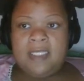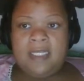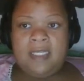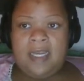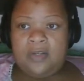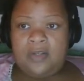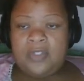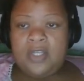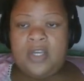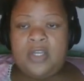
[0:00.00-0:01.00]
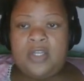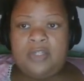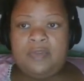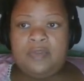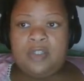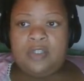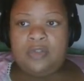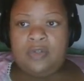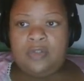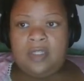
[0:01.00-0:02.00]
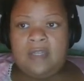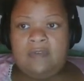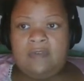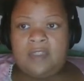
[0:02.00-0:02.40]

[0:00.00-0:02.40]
It allows you to control the level